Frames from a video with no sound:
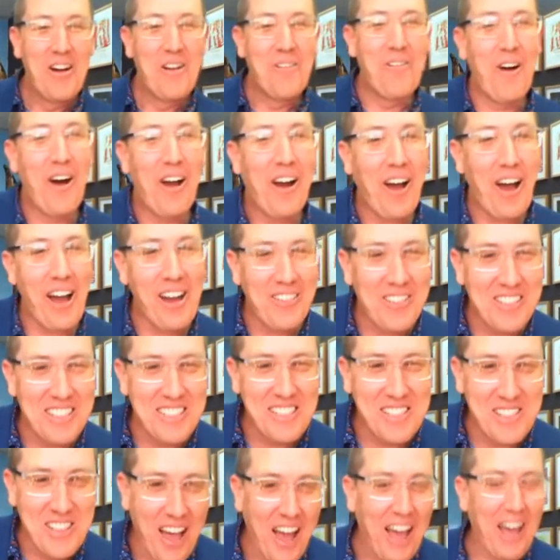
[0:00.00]
What I
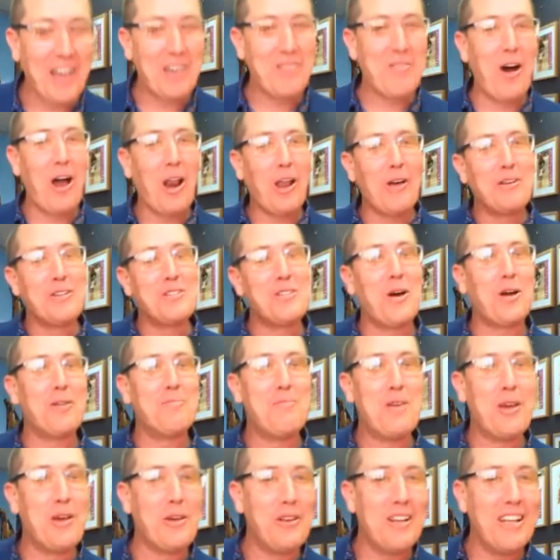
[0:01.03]
was saying while I was on
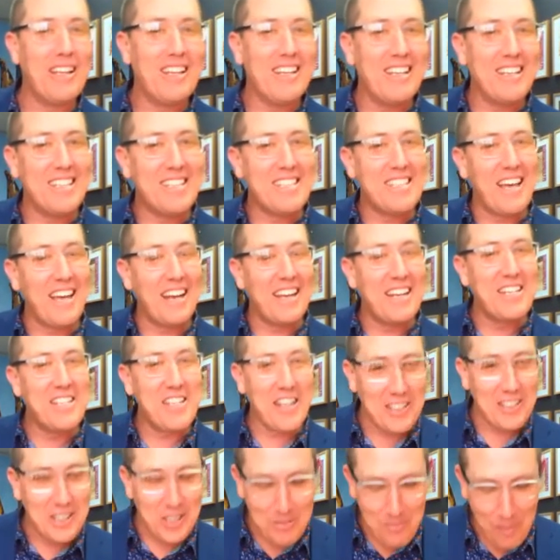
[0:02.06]
mute, in
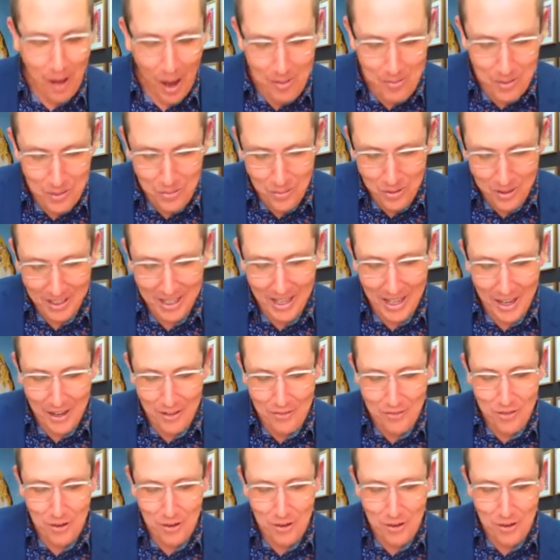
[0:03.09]
just a moment we'll hear